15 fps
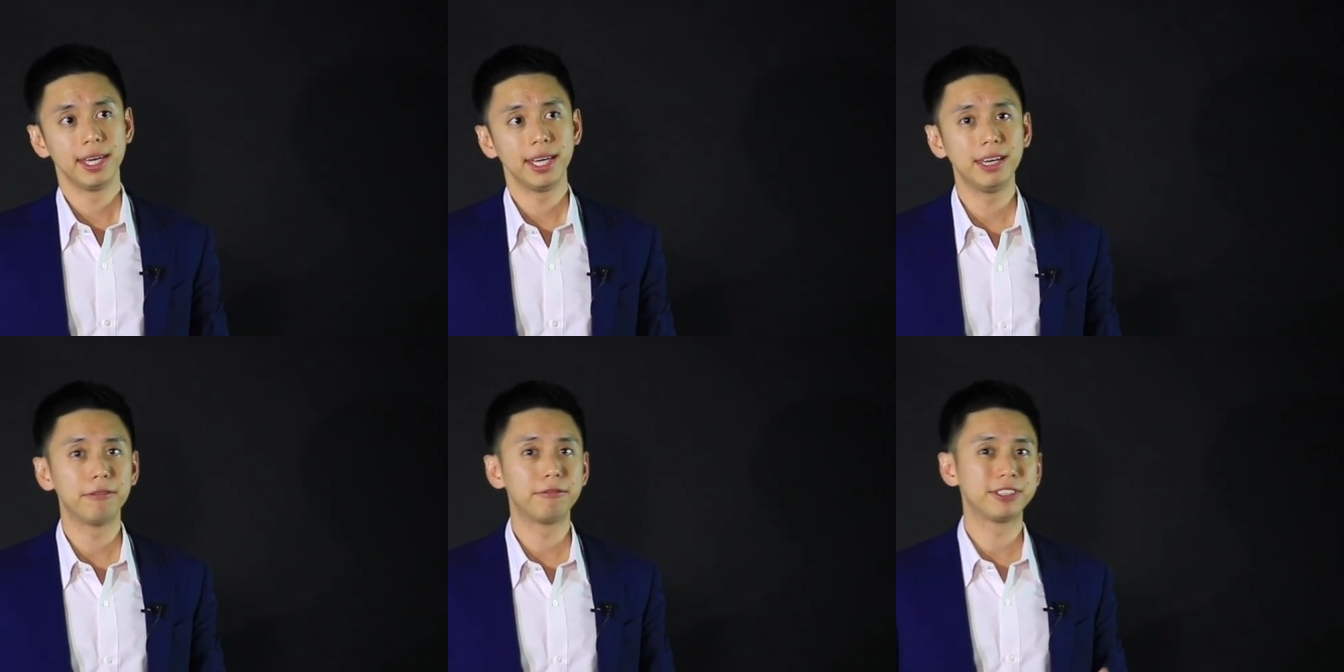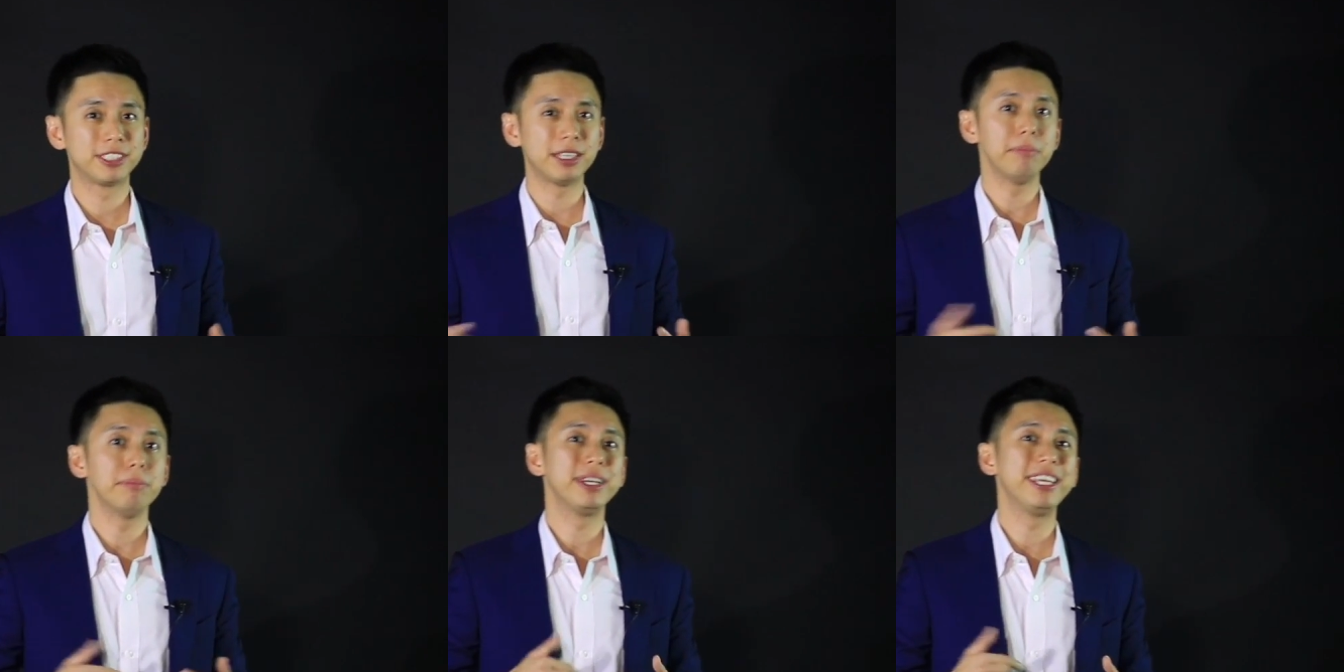If
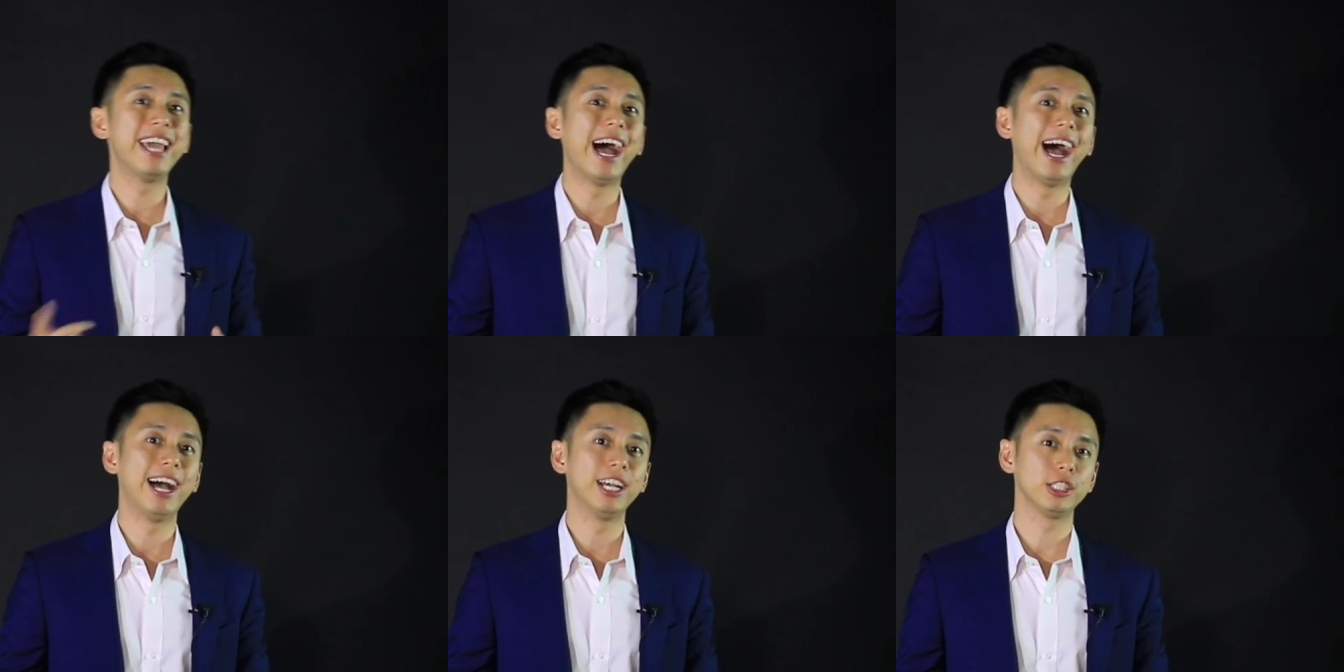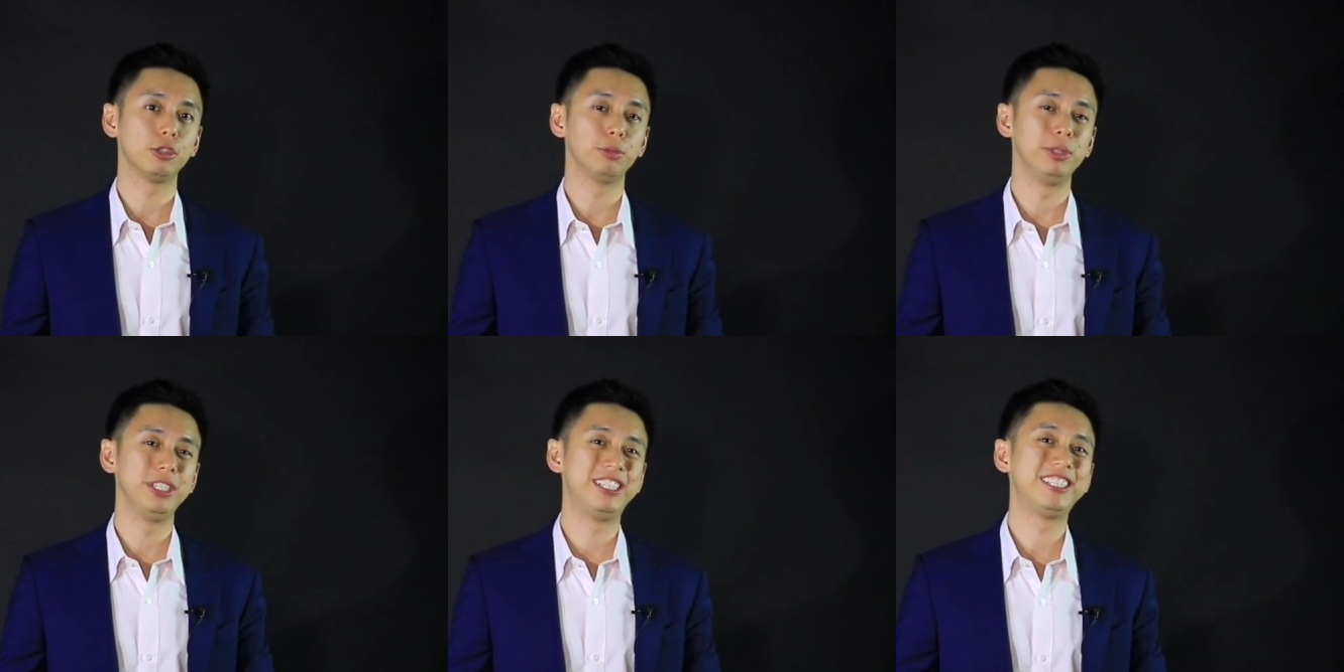somebody
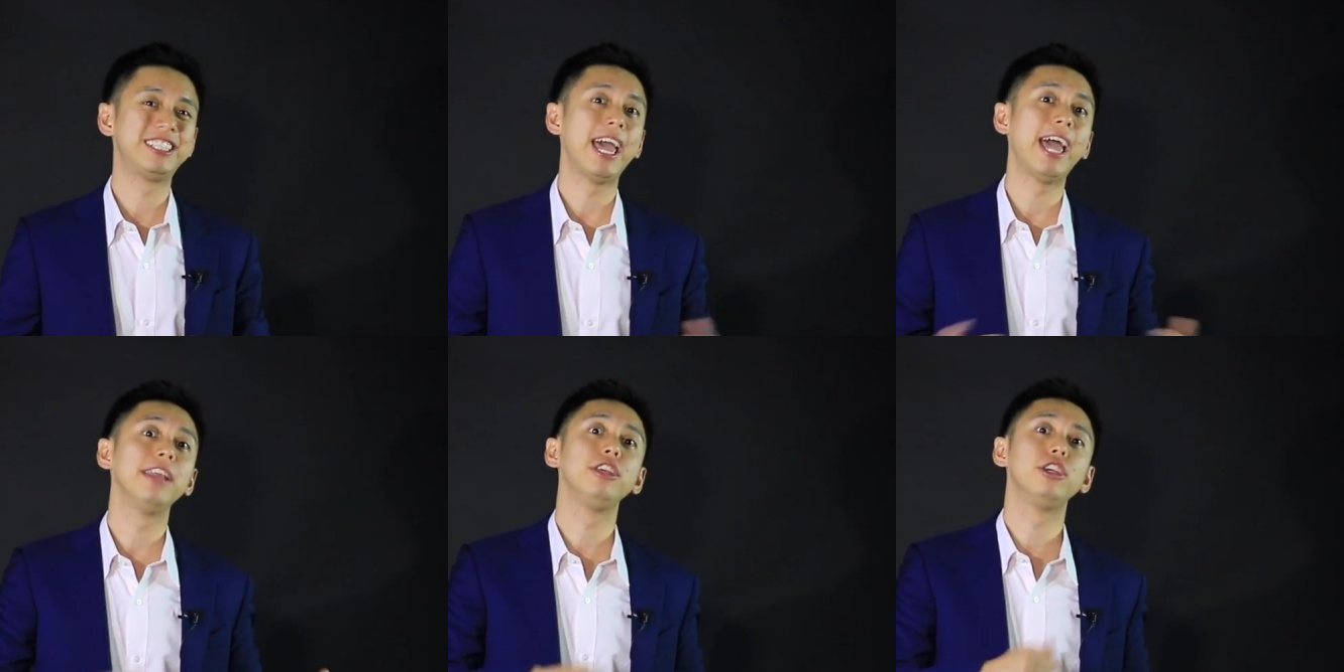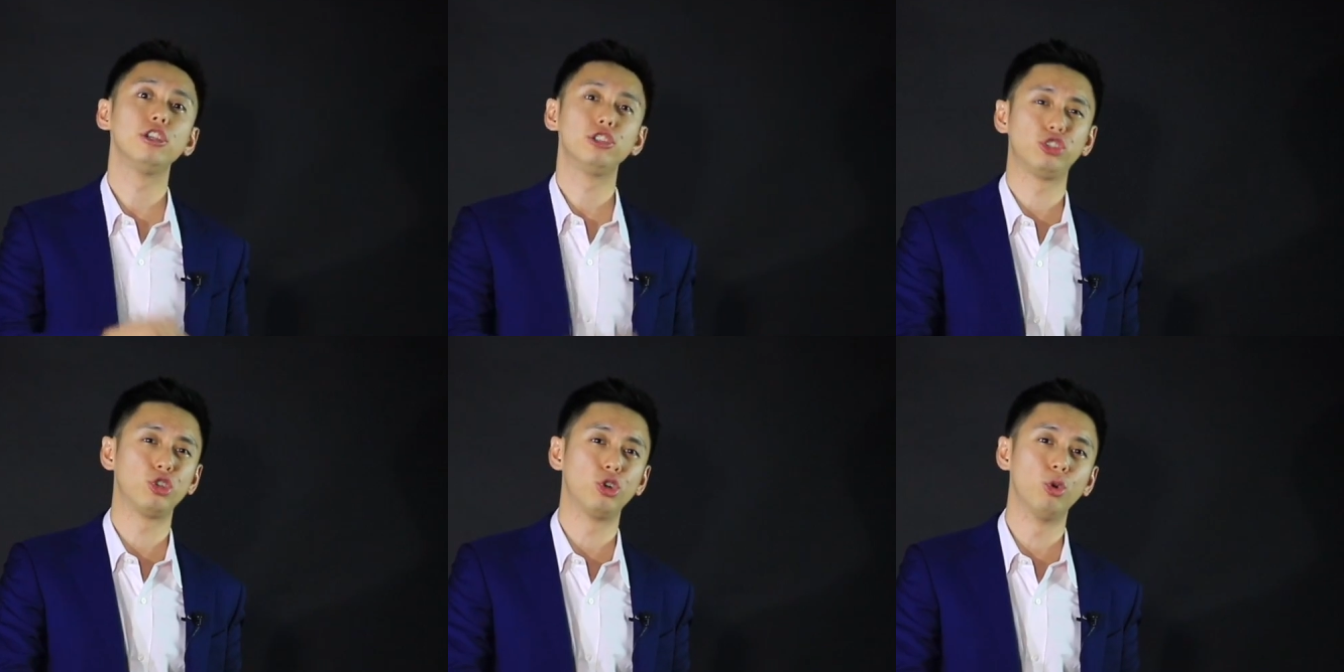asked me 10
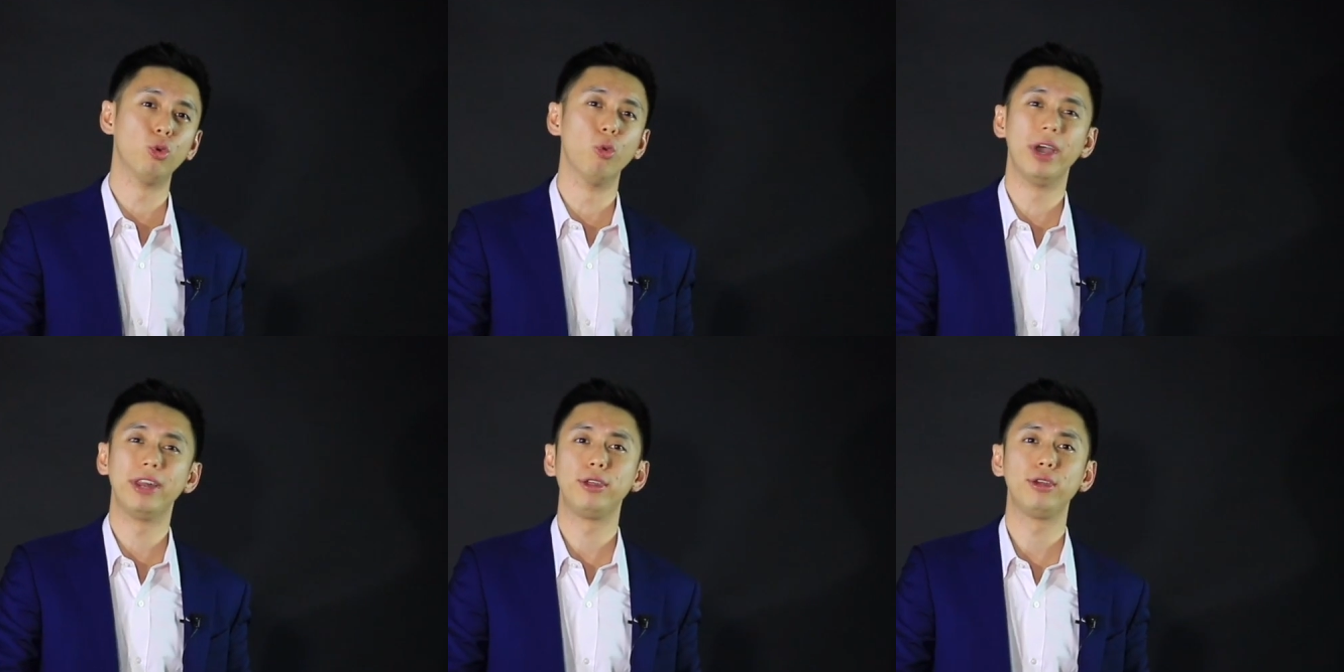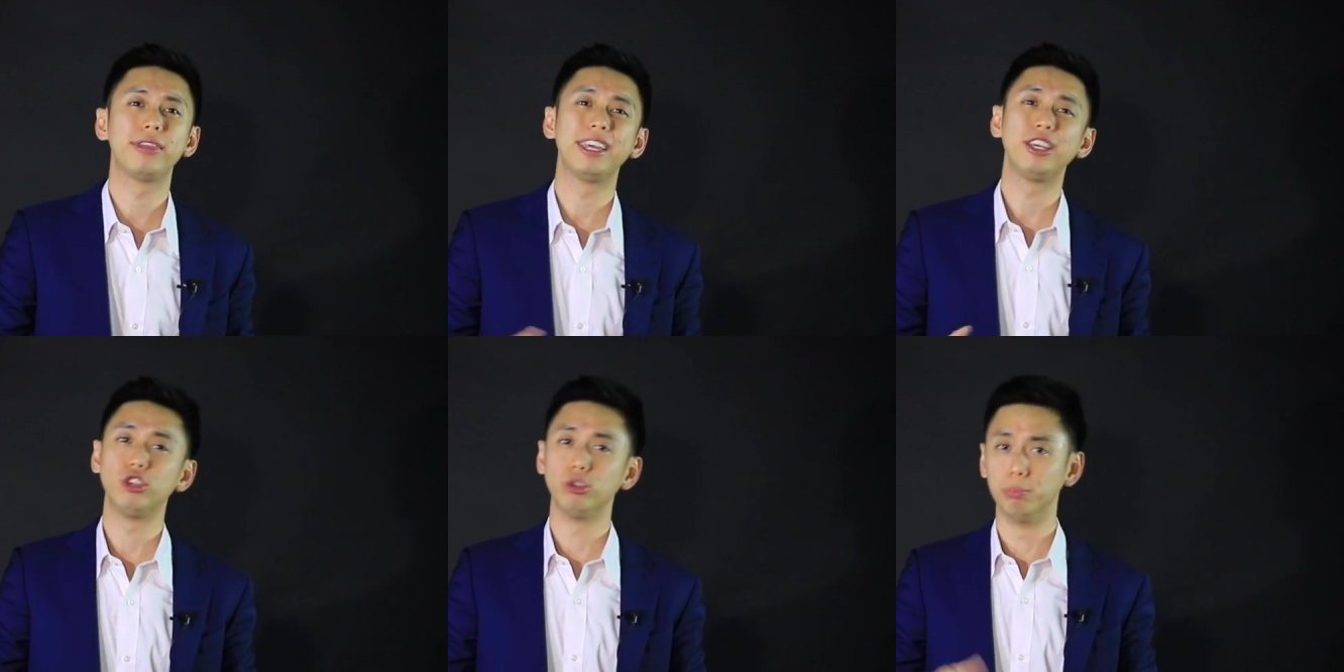years ago, where do you
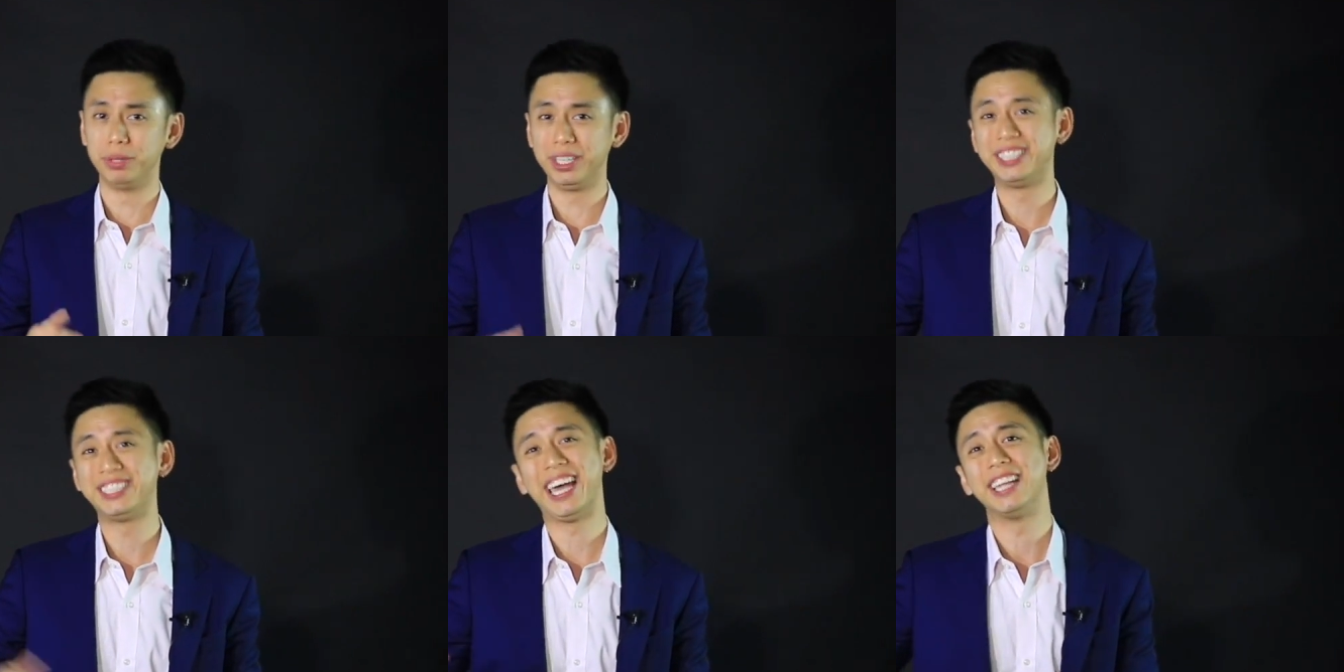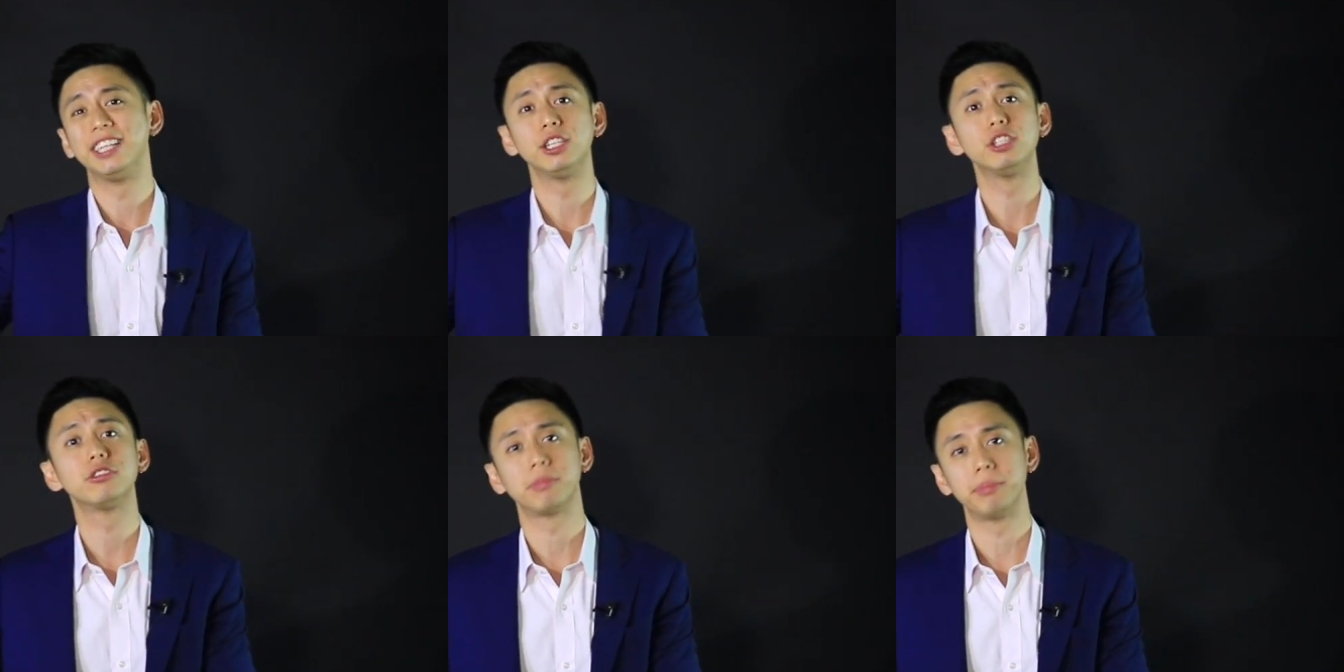think you'll be 10
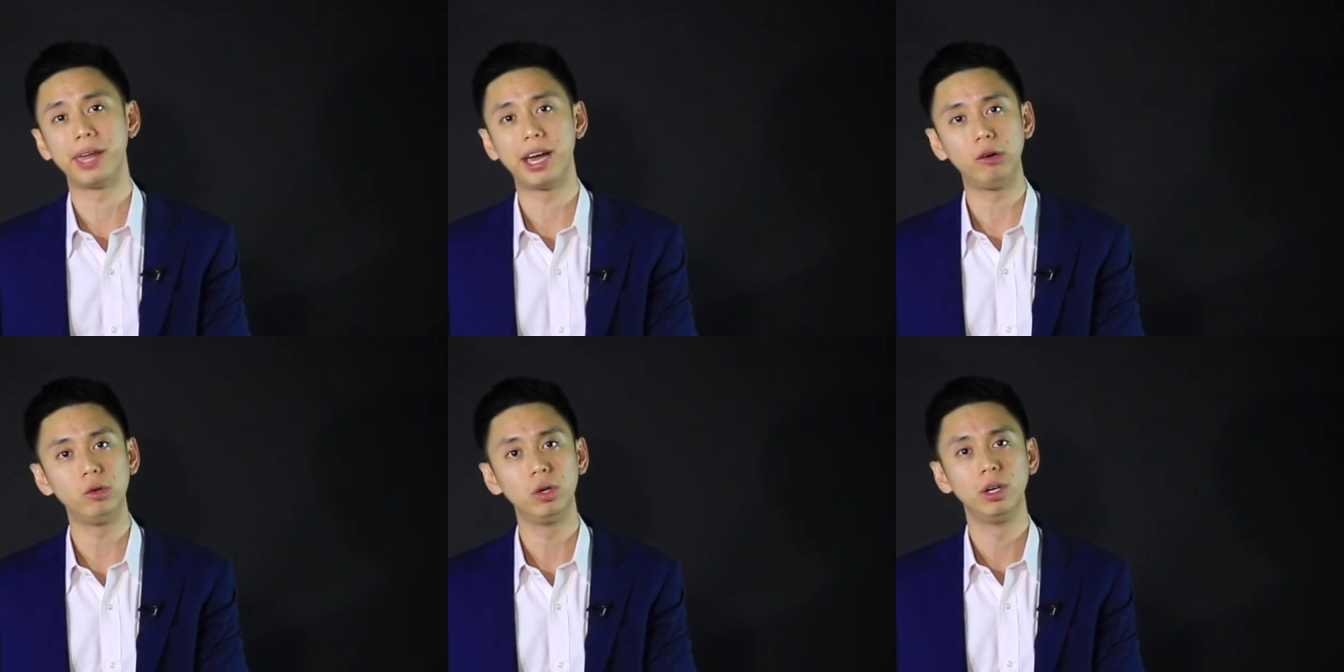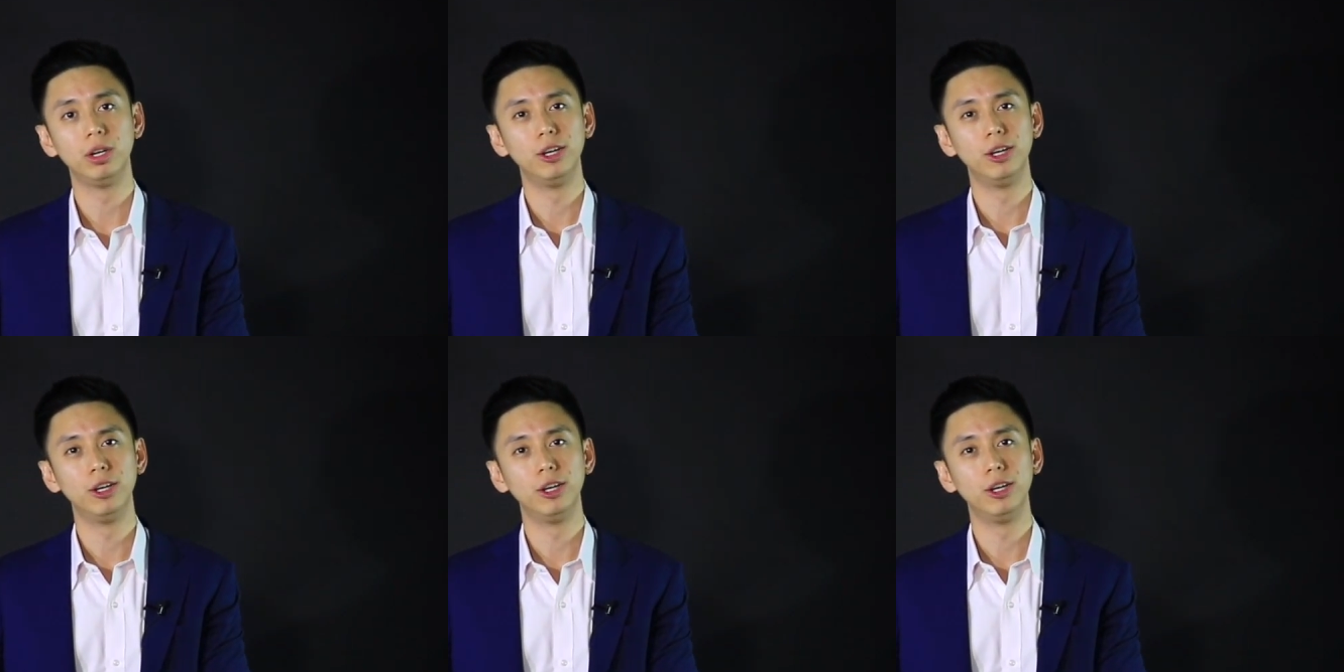years from now?